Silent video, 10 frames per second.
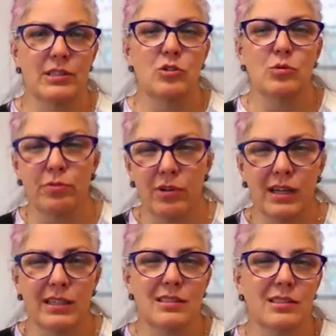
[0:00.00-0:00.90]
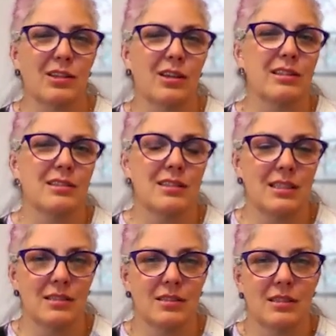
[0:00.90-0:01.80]
new products and all these
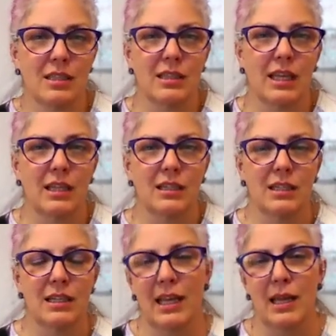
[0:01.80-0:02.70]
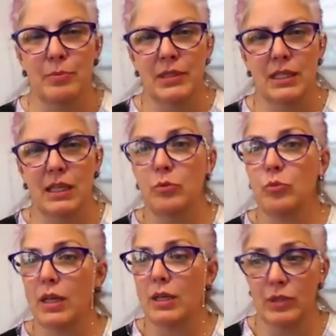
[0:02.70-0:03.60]
things that can happen.
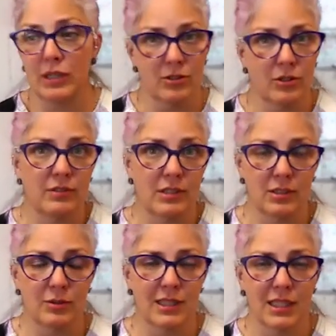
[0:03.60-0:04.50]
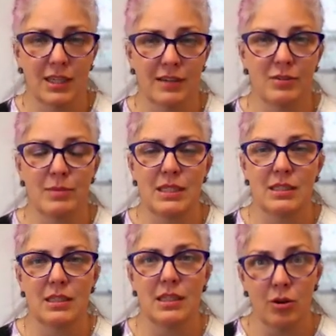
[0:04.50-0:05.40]
And then we also have to deal with the government
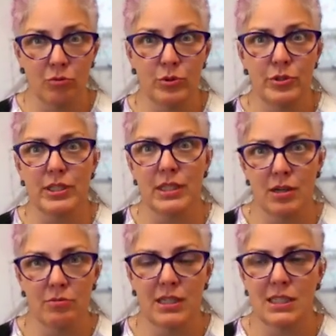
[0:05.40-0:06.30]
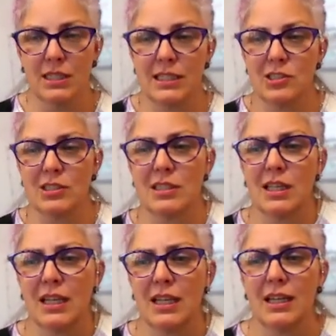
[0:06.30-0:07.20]
and their rules and their regulations.
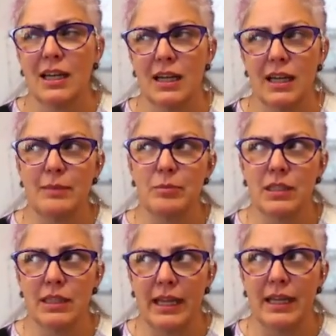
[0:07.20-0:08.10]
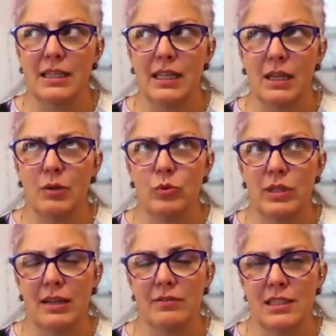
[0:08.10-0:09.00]
I'm glad that we
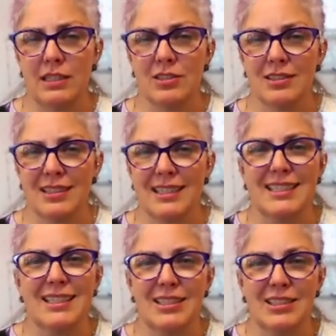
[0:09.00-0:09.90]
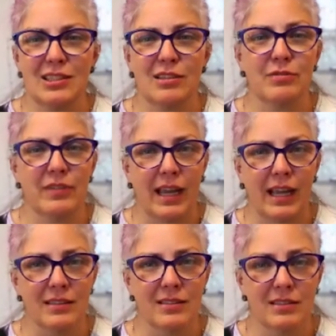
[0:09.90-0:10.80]
have agents that dig into the
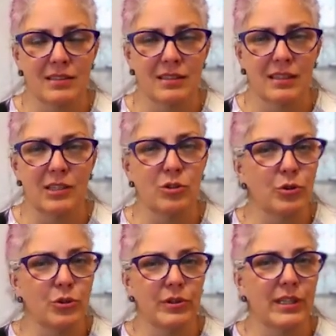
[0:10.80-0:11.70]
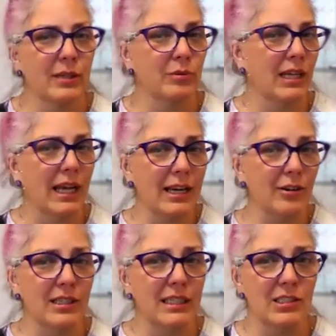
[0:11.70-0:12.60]
facts. I don't know that I would
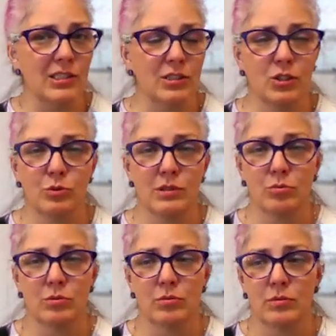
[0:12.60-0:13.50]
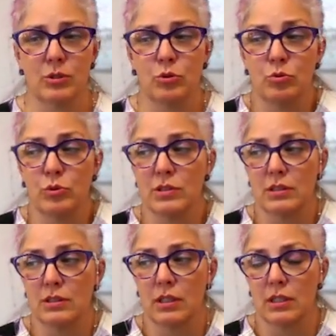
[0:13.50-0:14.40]
hire an agent who was
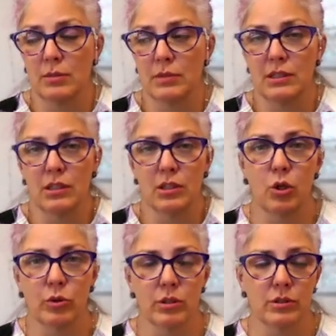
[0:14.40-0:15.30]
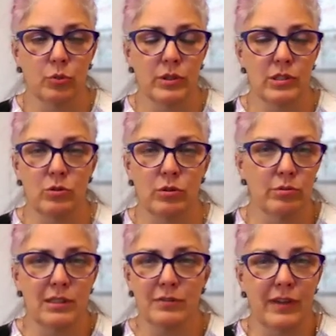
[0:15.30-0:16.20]
in the lower, the 1, 2,
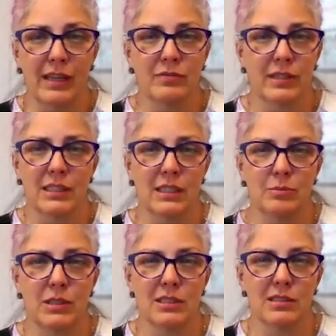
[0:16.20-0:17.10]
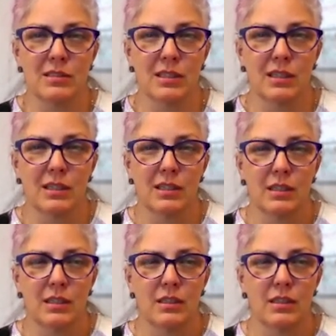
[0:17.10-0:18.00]
3 of fact finding, because
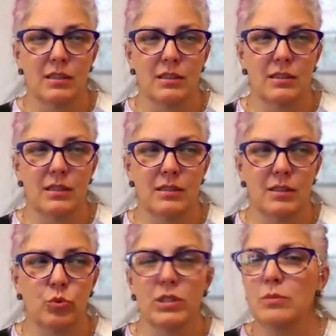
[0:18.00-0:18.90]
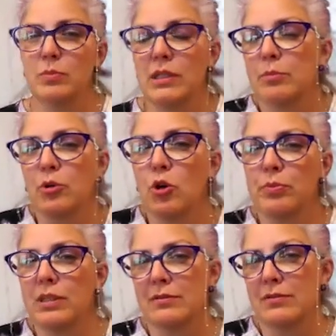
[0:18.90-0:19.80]
it wouldn't be
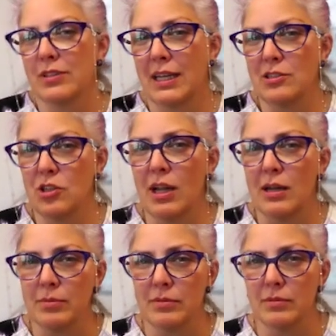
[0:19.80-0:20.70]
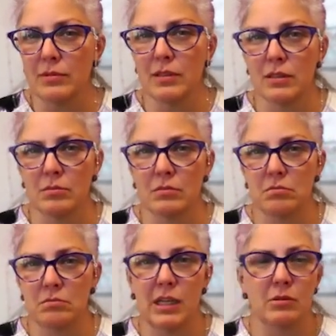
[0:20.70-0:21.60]
appropriate for that job.
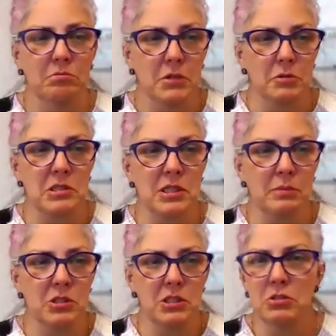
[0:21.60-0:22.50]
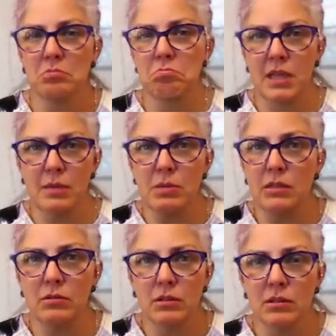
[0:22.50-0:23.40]
Now, a receptionist,
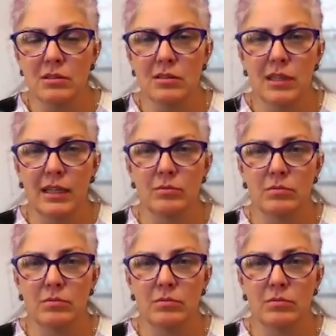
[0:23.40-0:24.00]
maybe, because they're not